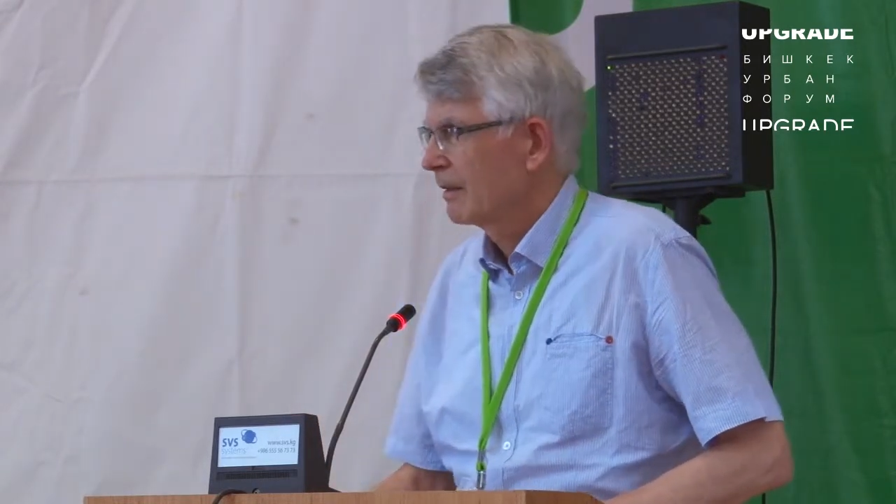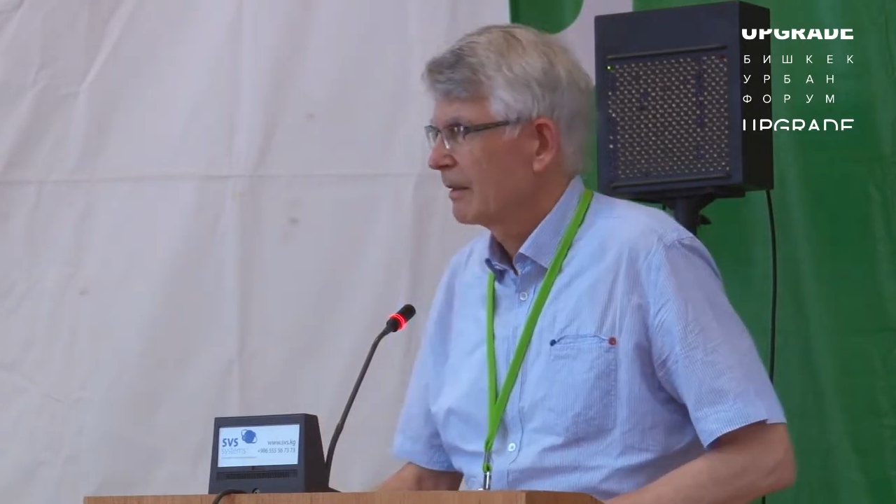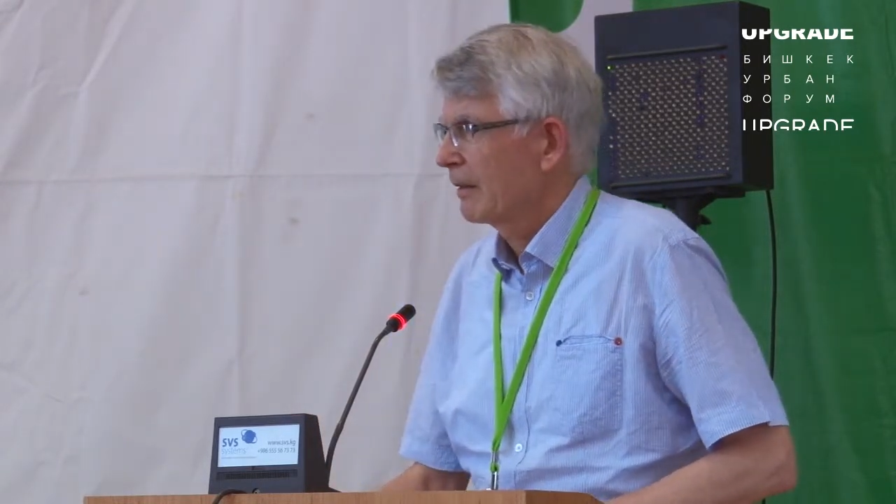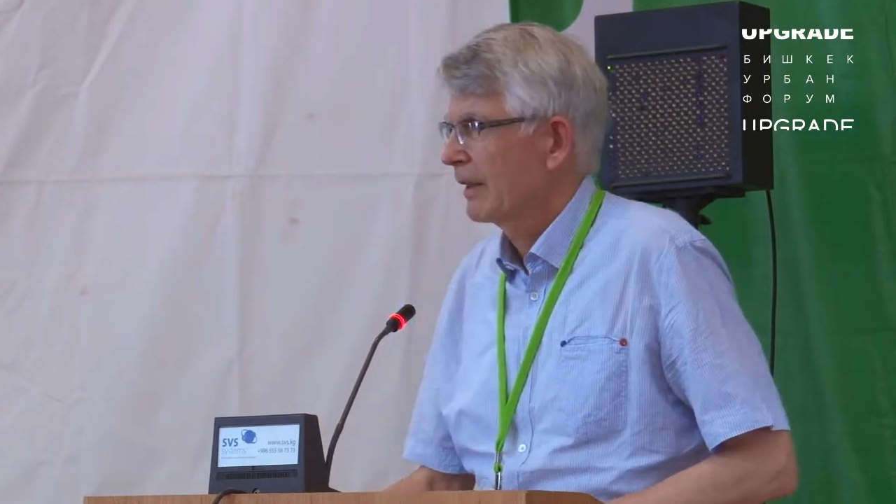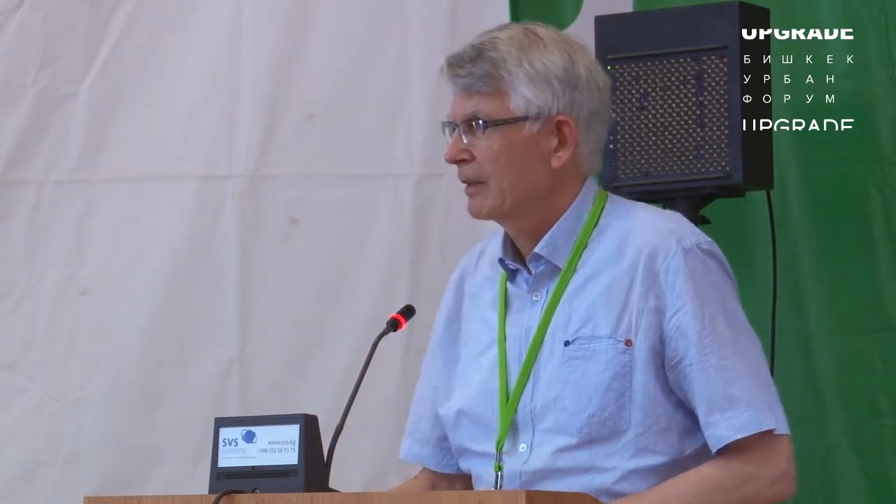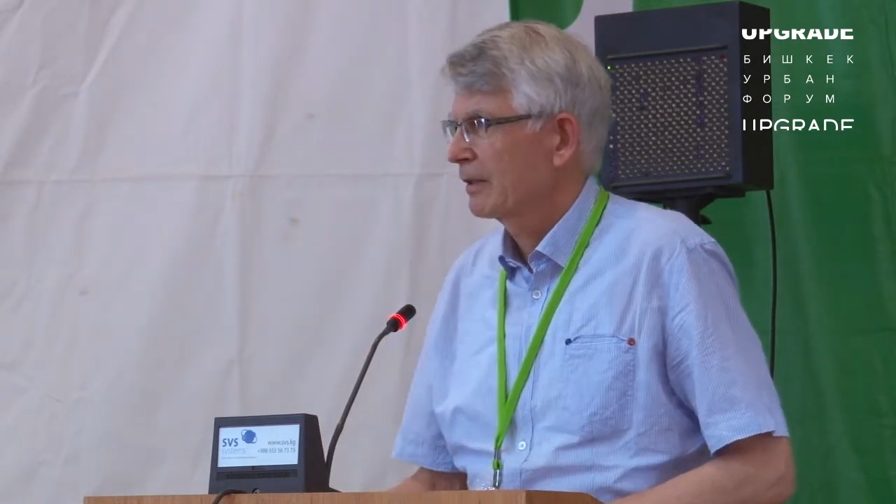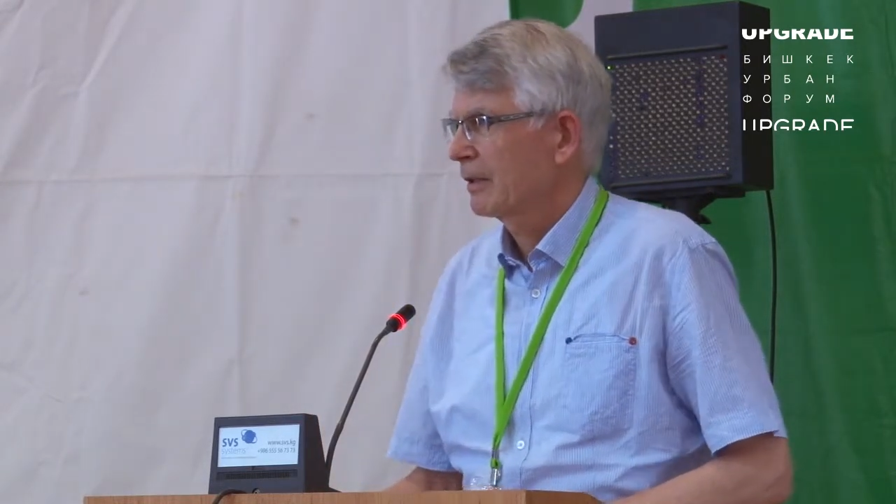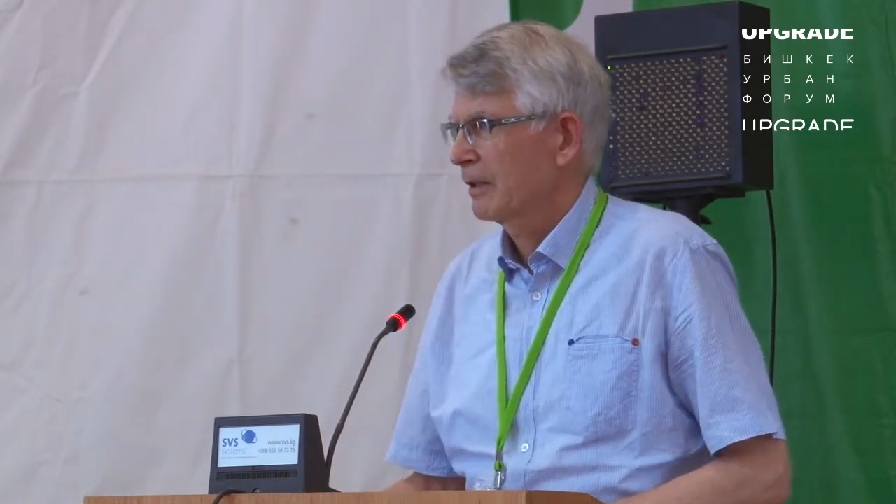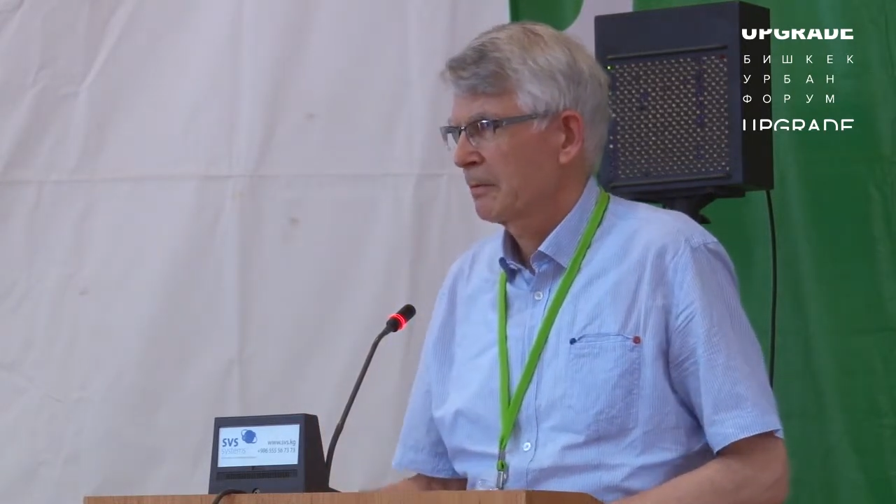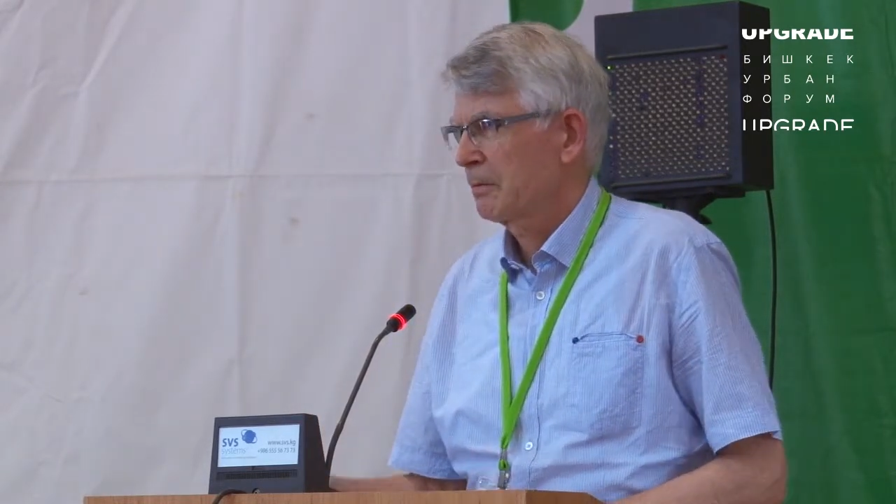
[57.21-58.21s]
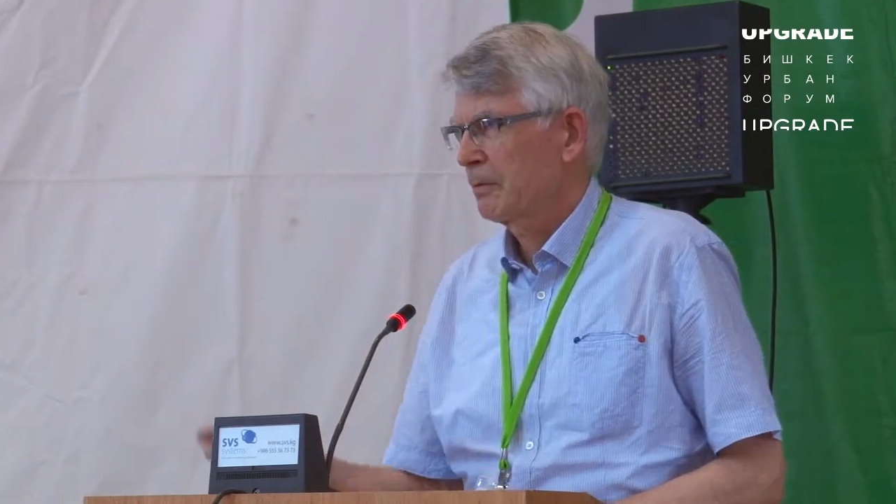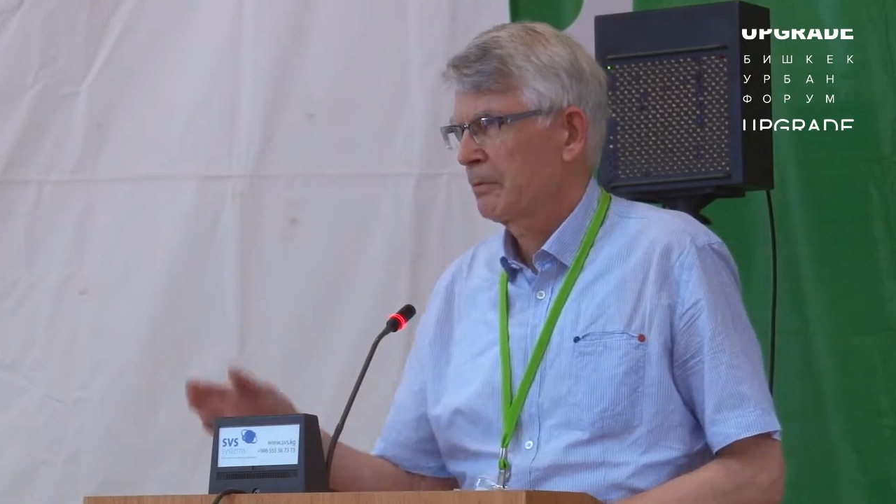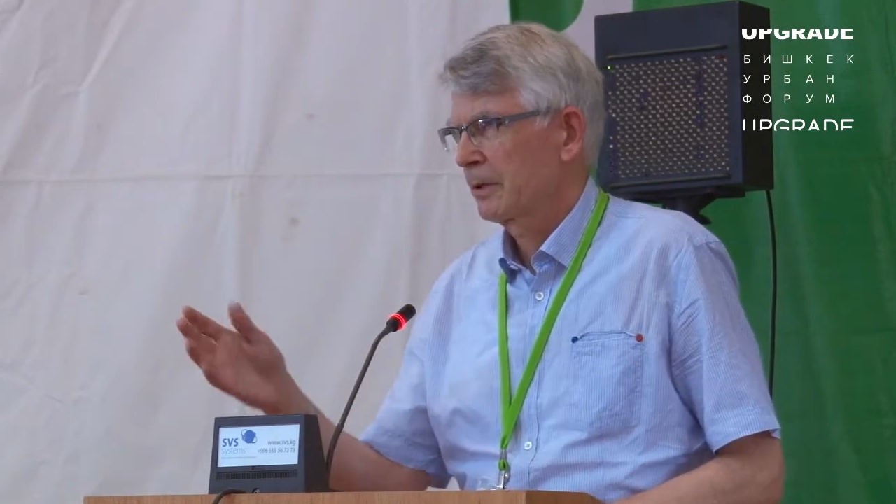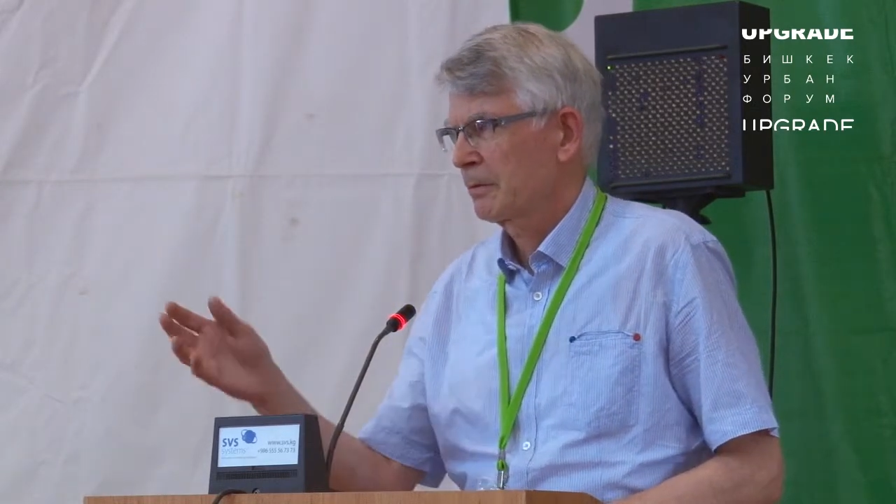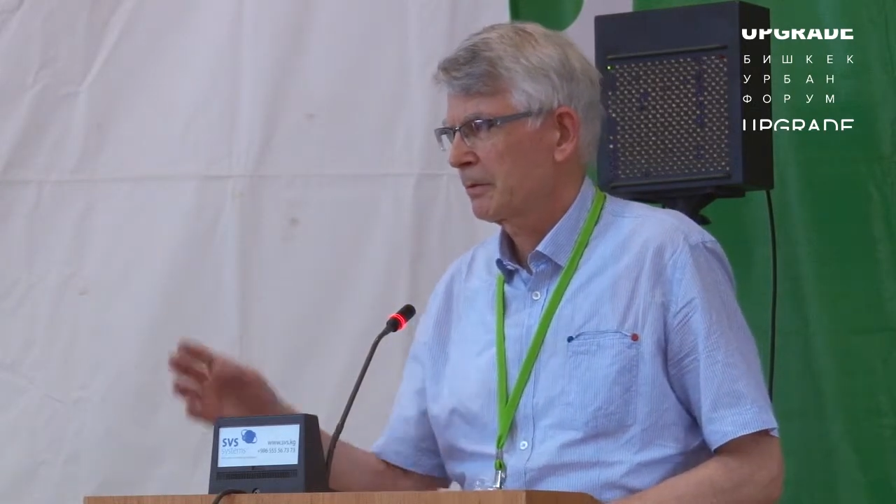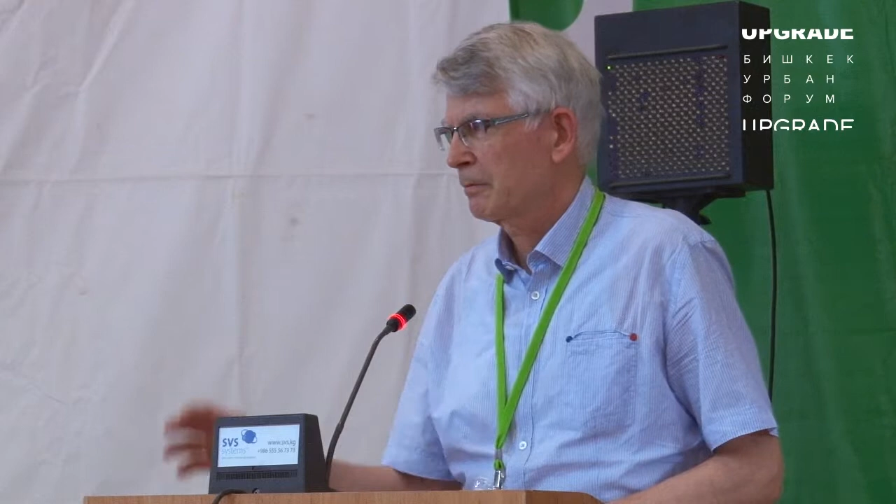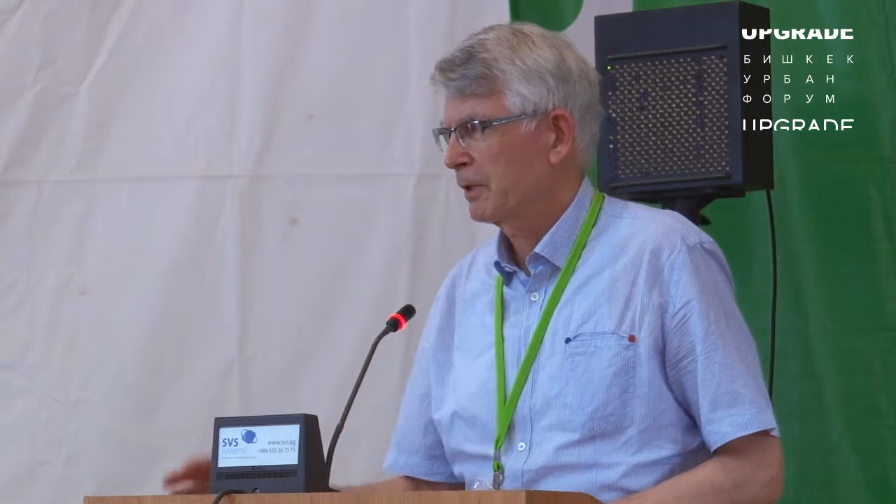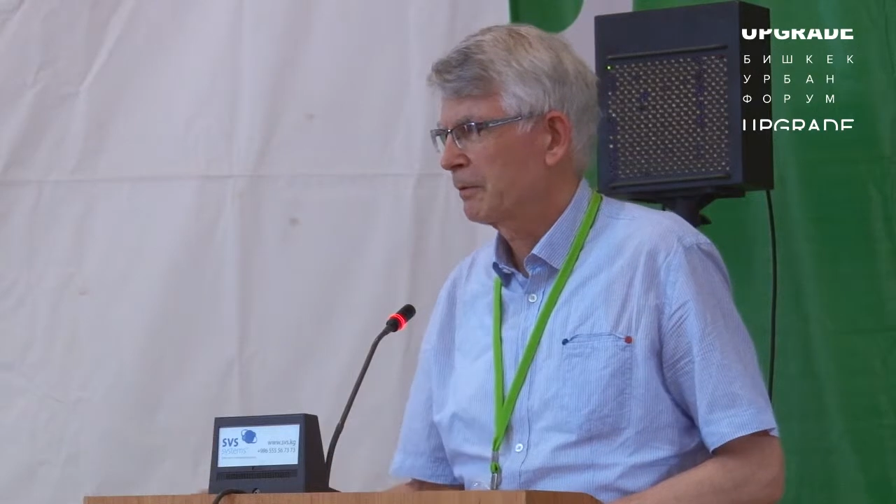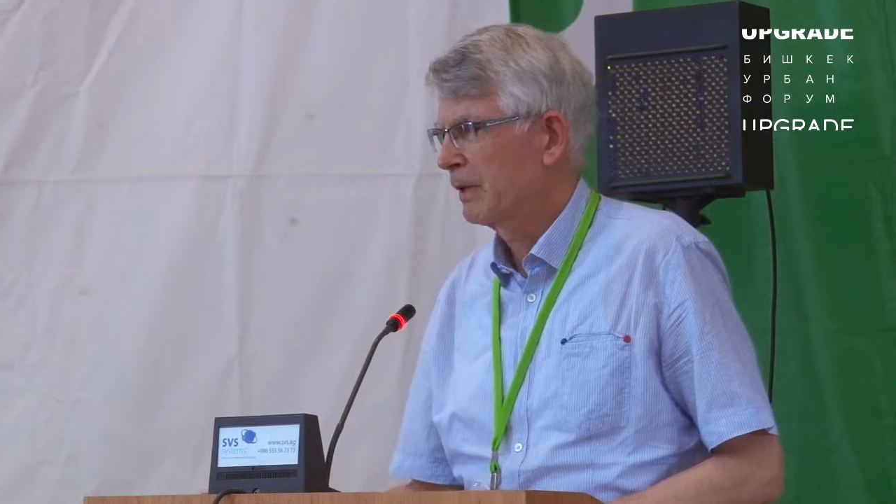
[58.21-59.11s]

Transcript: I think what